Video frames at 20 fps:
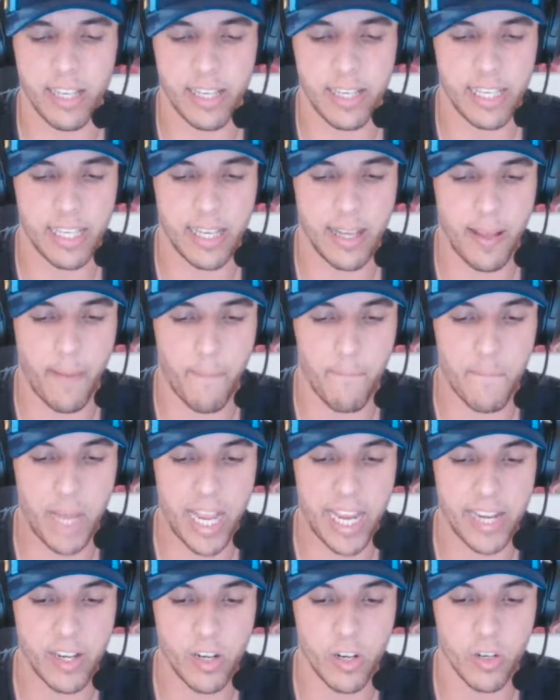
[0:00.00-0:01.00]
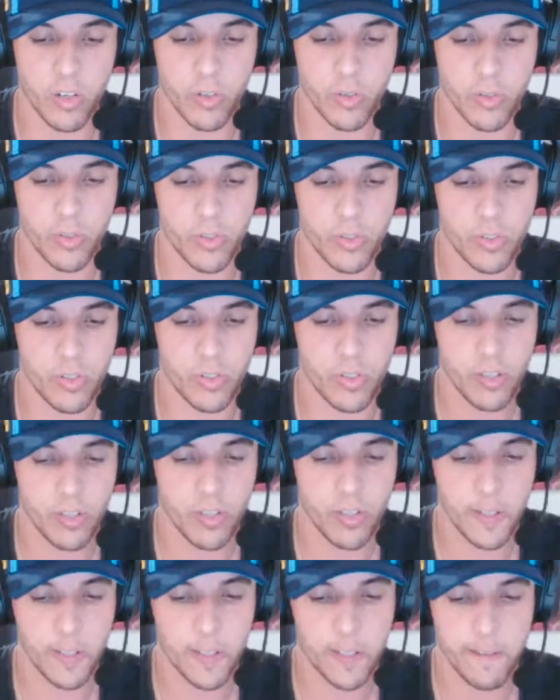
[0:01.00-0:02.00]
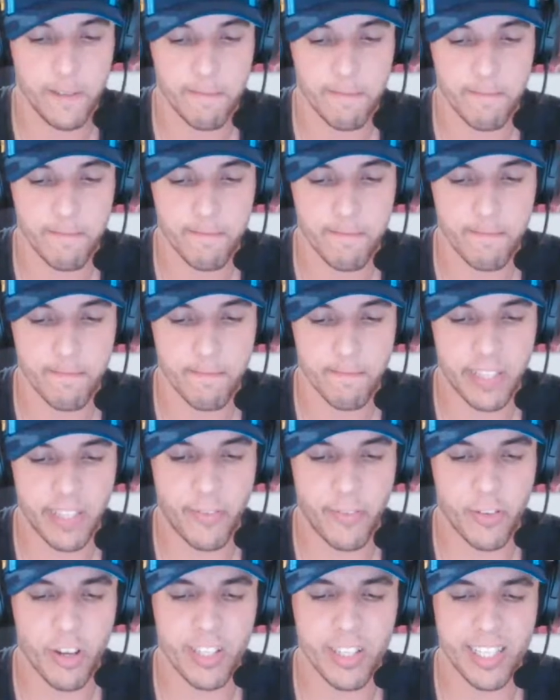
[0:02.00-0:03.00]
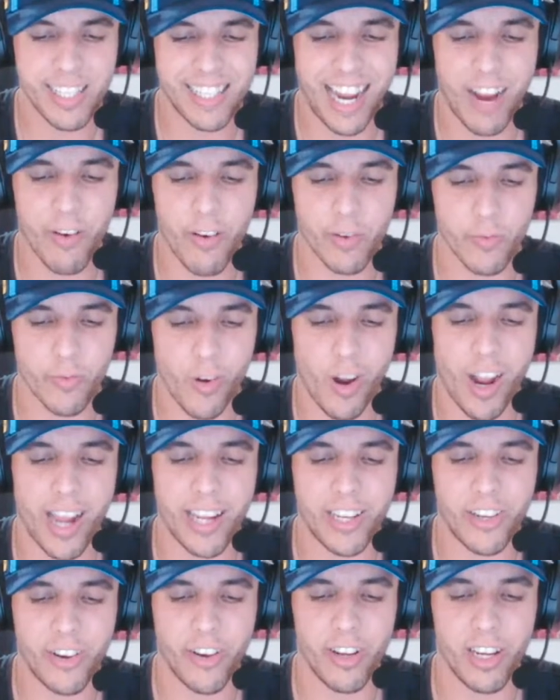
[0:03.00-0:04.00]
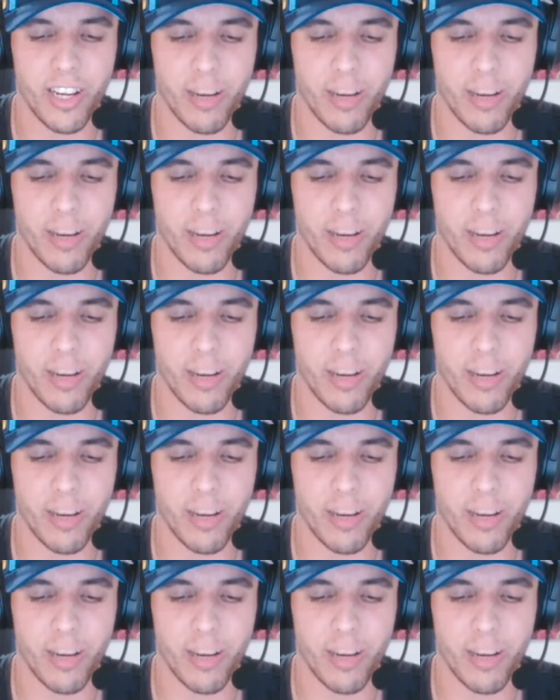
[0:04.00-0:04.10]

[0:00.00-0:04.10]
a main host. They've got starring Ryan Girdler,